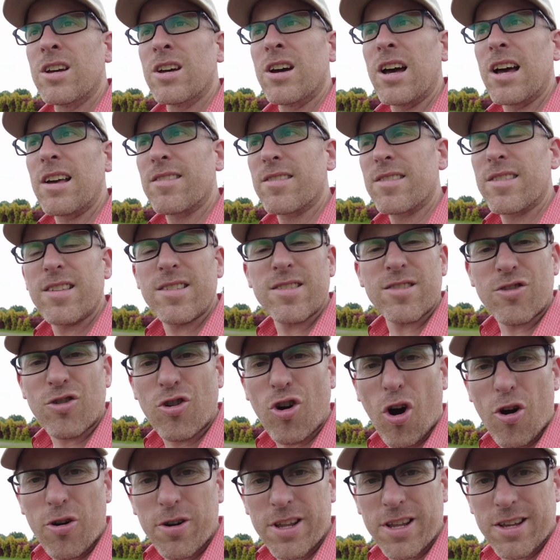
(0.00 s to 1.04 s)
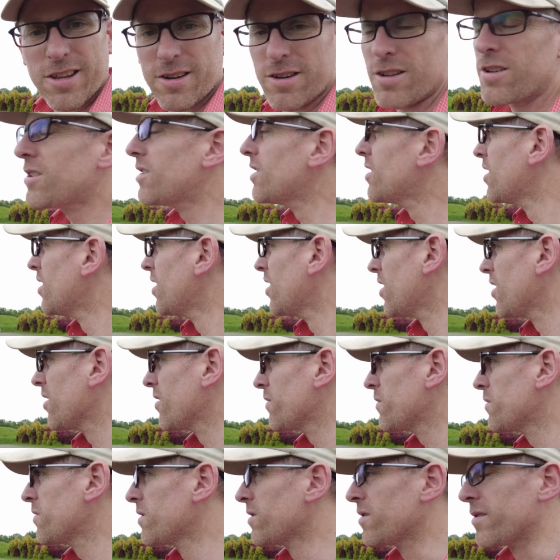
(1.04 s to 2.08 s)
as this guardian
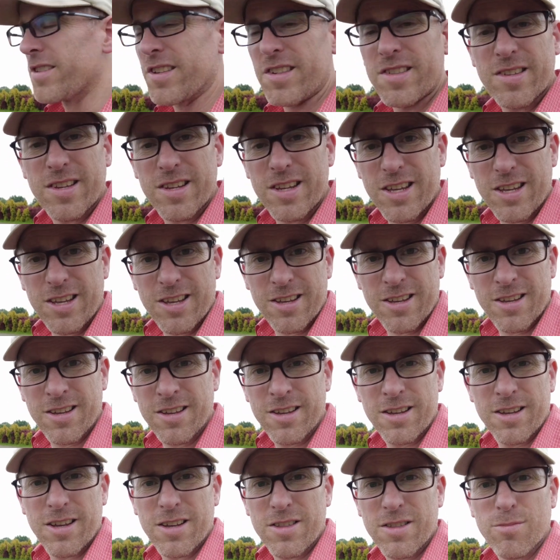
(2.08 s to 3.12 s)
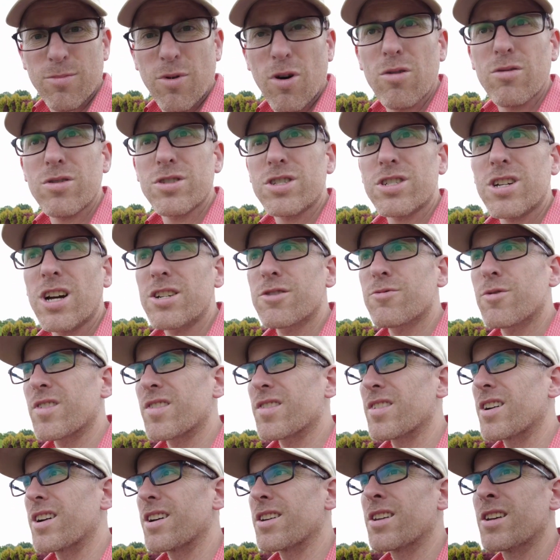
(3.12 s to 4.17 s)
of the city and the Polish
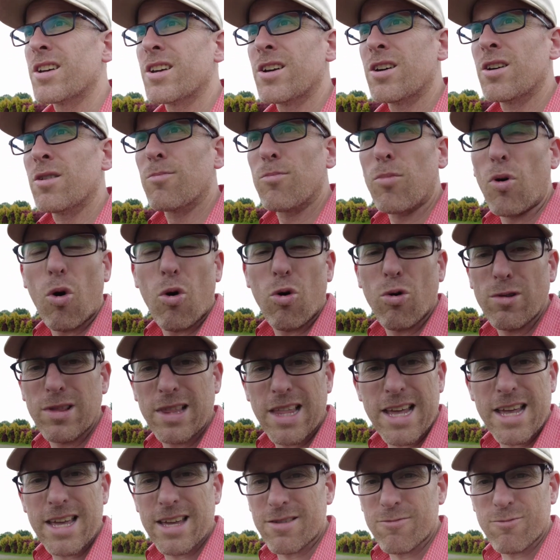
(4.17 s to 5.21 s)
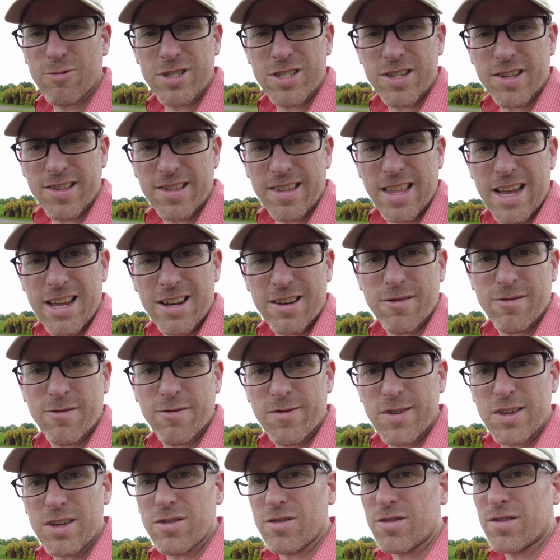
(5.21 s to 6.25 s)
countryside, Pole land, which is land of
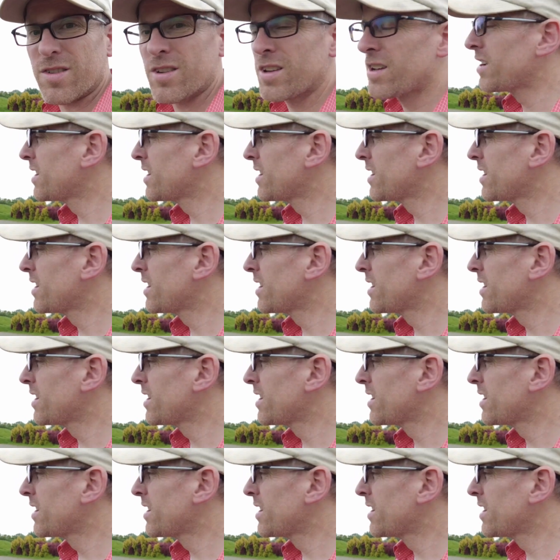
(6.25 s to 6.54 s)
fields,